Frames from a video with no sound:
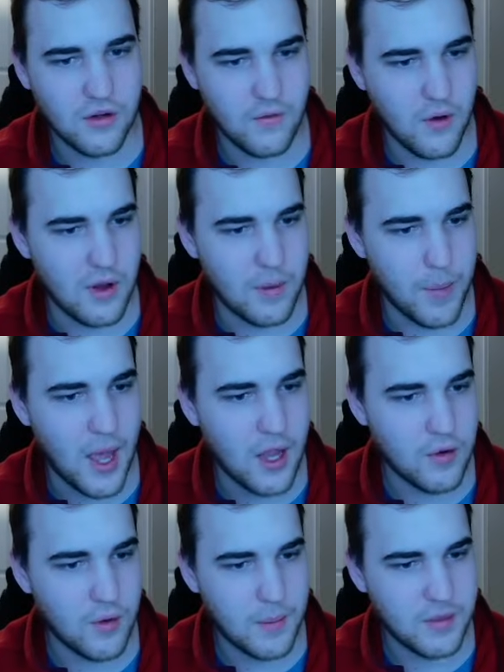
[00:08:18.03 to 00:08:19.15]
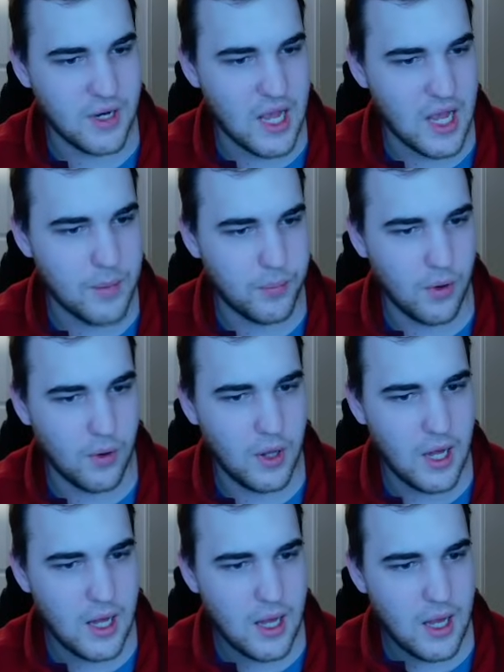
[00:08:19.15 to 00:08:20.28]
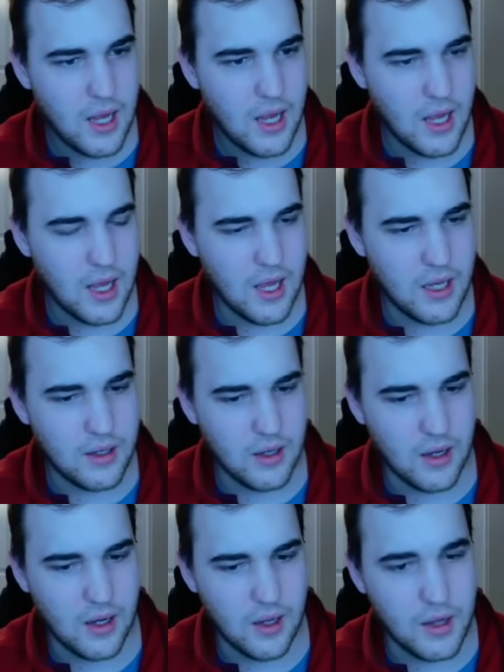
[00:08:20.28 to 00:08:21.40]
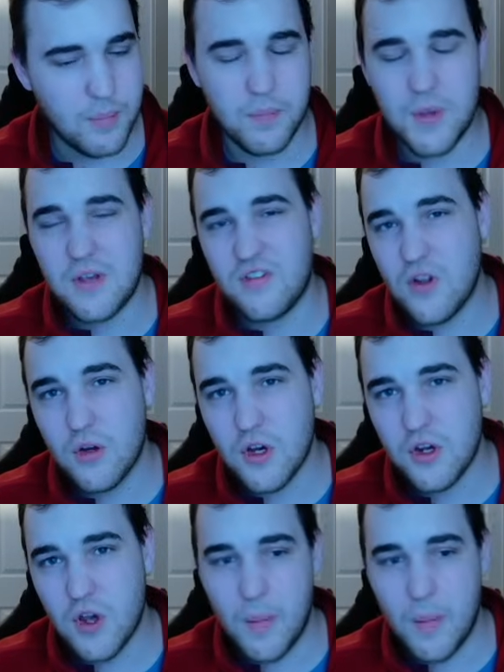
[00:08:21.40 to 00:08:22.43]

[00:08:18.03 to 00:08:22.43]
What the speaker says: of going bankrupt in April, and they still could go